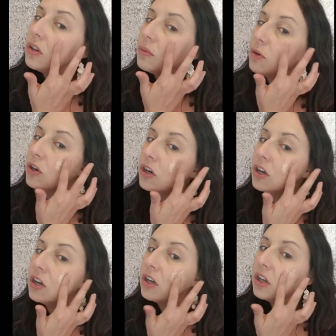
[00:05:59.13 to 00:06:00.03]
do a little
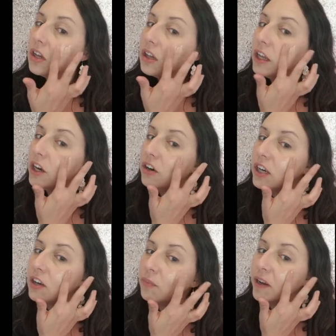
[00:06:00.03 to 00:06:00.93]
more
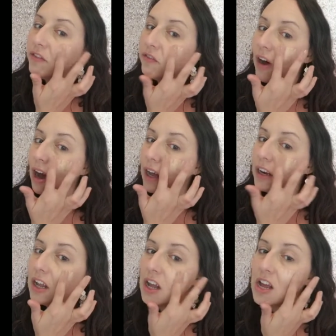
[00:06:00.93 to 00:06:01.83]
layering of my
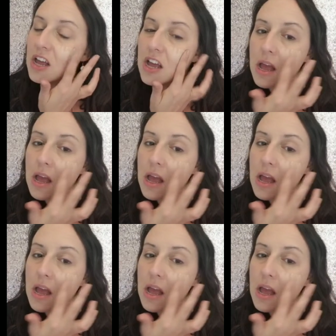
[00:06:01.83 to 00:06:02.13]
fawn.